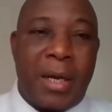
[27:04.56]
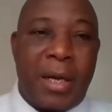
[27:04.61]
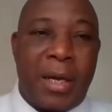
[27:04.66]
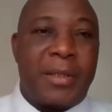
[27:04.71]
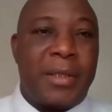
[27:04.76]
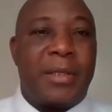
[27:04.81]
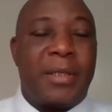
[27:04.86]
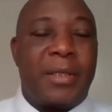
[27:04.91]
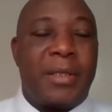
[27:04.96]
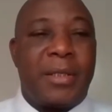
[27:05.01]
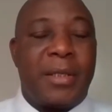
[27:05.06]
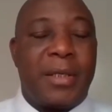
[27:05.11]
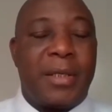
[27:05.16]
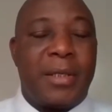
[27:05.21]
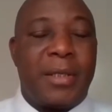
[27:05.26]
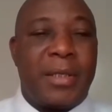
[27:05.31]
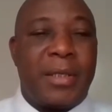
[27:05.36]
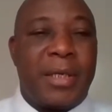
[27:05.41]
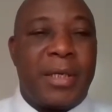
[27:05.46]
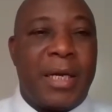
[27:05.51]

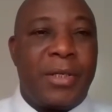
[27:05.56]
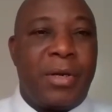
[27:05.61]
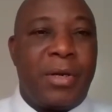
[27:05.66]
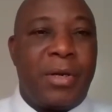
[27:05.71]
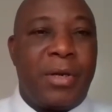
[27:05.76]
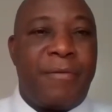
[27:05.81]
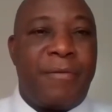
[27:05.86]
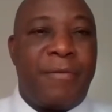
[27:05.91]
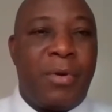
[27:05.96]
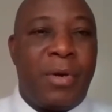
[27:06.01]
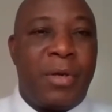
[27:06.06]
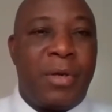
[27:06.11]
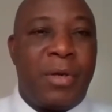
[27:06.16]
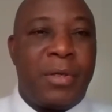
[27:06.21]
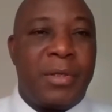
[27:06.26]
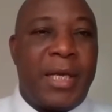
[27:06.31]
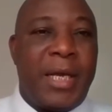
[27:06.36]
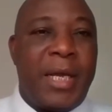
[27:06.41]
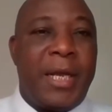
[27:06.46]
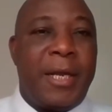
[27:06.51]
is getting on
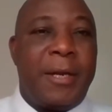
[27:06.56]
everyone's